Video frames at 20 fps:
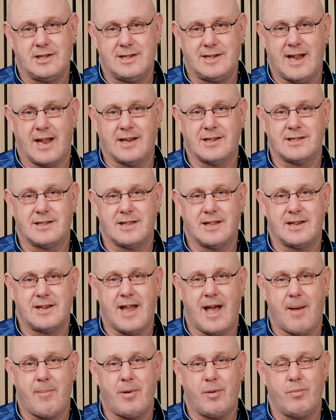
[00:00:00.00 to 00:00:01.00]
dance, the
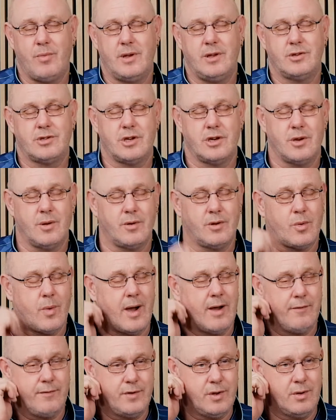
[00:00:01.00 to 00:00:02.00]
dab, and we used to do
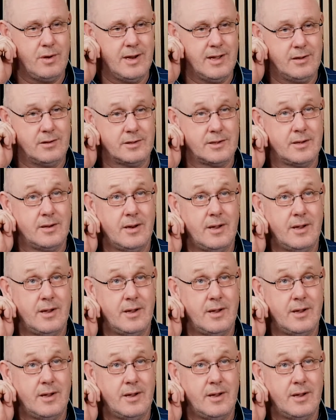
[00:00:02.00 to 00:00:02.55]
quite a few little